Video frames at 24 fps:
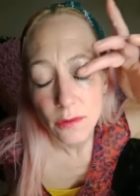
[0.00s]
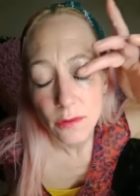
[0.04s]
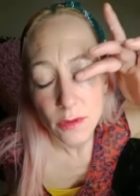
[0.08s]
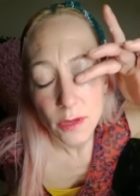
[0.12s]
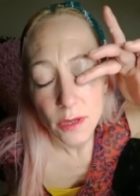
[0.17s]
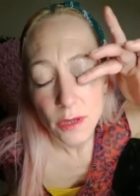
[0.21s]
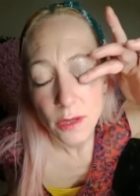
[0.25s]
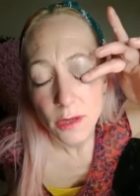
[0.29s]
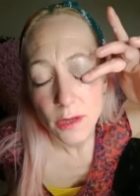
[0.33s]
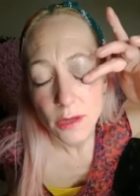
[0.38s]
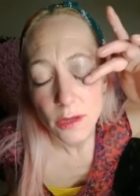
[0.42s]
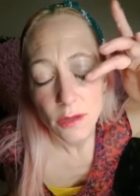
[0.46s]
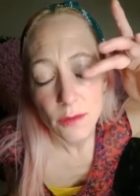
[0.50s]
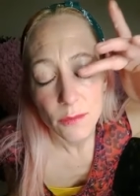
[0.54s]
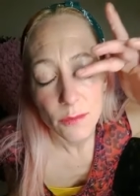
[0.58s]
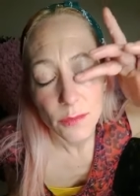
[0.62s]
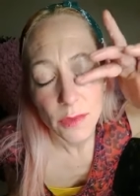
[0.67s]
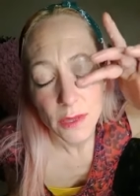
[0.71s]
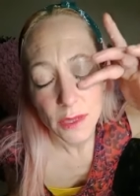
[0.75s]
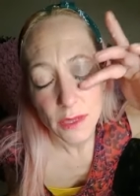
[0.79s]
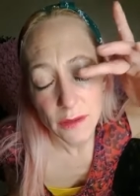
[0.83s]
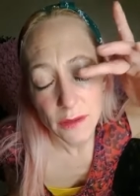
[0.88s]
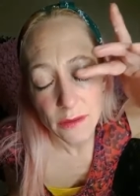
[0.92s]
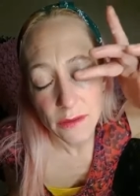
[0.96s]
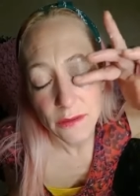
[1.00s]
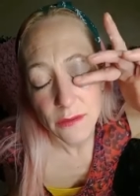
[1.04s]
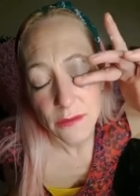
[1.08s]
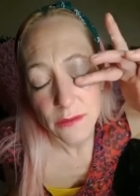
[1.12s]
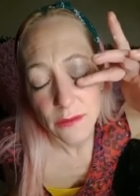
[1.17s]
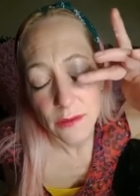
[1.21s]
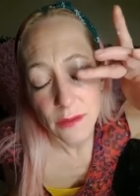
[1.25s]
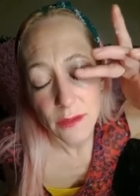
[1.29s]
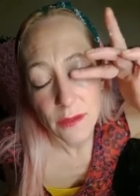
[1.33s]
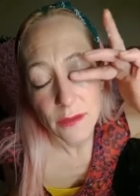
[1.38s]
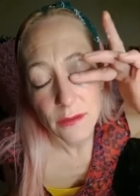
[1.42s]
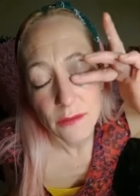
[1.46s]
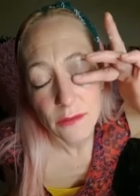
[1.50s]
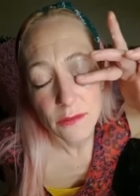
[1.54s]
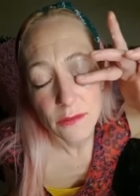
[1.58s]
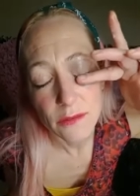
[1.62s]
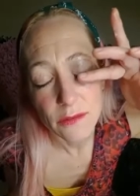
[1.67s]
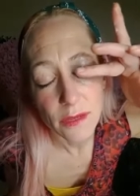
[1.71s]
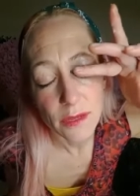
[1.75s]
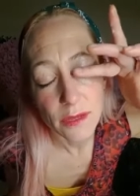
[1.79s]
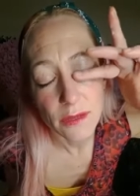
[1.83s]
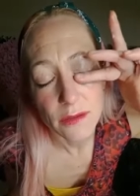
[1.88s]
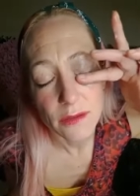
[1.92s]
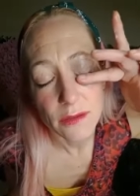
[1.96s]
because it does
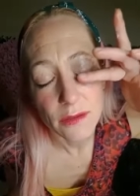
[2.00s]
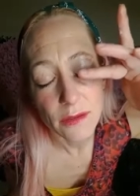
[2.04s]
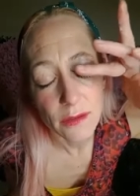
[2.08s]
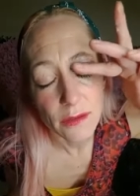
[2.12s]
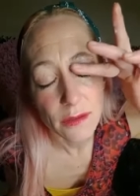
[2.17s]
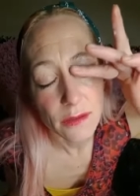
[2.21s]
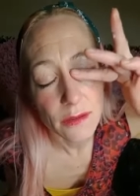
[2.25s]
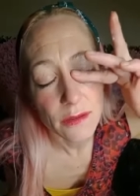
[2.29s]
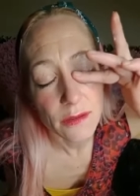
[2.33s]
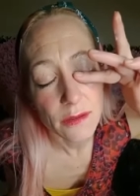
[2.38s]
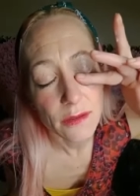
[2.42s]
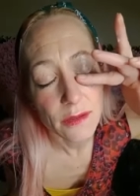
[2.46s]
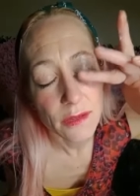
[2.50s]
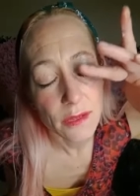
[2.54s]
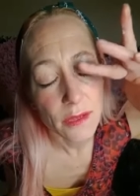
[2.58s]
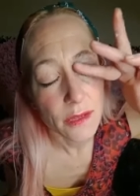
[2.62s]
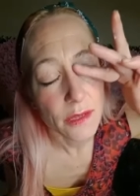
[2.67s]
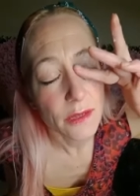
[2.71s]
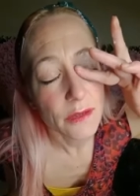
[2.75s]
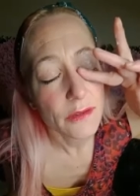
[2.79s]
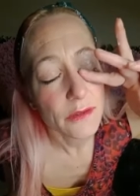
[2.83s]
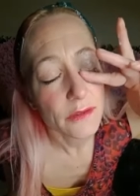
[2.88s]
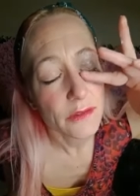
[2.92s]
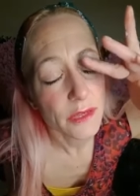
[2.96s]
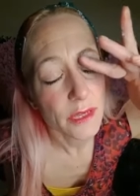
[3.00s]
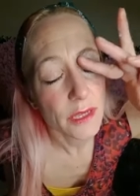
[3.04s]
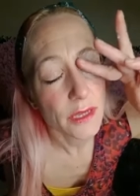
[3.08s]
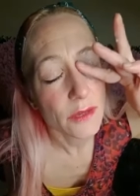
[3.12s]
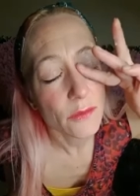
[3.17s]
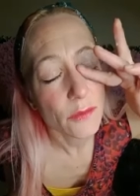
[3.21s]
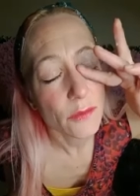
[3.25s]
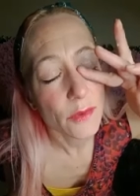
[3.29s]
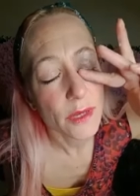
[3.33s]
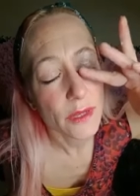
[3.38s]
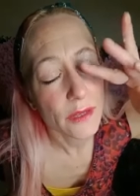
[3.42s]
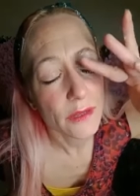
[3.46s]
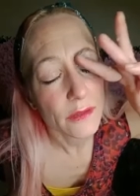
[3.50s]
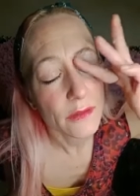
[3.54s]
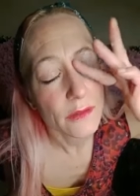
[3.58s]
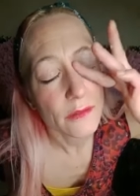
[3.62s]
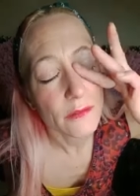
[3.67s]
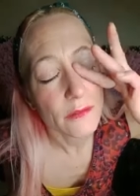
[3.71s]
tend to stick well.